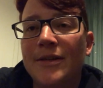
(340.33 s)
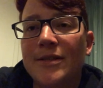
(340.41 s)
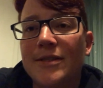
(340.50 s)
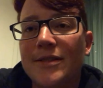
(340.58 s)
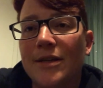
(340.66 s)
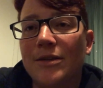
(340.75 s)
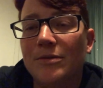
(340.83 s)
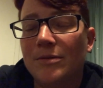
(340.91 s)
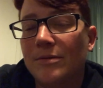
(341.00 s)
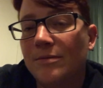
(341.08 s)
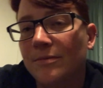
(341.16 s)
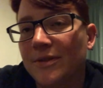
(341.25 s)

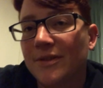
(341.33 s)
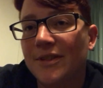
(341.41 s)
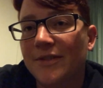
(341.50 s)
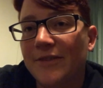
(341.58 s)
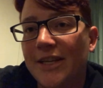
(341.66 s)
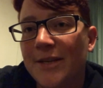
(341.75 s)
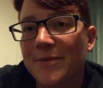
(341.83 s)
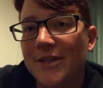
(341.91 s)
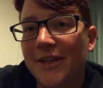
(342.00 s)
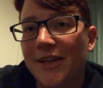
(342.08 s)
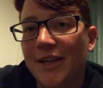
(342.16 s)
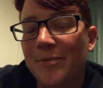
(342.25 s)
so we'll see if I keep
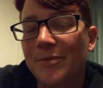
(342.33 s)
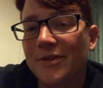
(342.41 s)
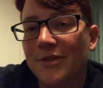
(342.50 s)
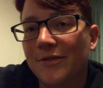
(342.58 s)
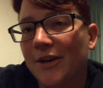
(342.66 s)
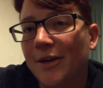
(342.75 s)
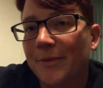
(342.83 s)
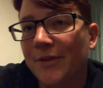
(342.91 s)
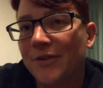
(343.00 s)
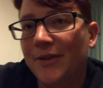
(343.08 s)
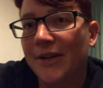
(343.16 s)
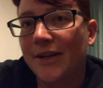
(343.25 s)
digging it, but so far I'm
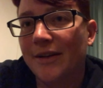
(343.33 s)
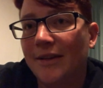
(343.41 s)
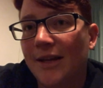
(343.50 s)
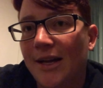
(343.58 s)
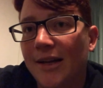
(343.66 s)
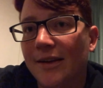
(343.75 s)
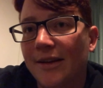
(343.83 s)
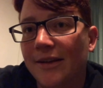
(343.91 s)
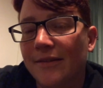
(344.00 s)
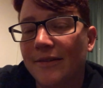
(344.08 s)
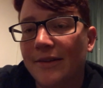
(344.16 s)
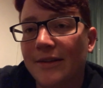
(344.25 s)
enjoying it a lot,
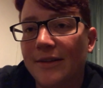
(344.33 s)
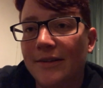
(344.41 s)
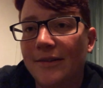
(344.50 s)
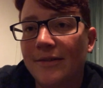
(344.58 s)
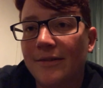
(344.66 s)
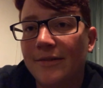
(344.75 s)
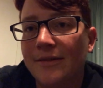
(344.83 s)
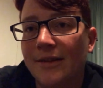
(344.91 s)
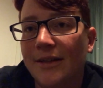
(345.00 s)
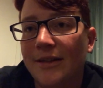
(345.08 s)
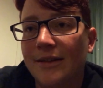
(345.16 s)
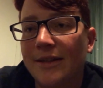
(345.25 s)
and
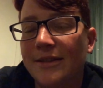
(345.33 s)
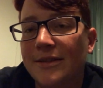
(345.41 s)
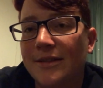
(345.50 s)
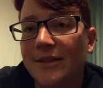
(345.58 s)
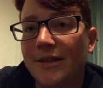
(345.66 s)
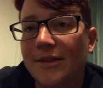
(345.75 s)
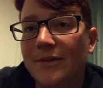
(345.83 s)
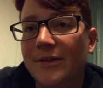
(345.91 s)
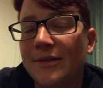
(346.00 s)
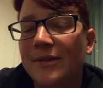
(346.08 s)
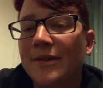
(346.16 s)
I'll let you know.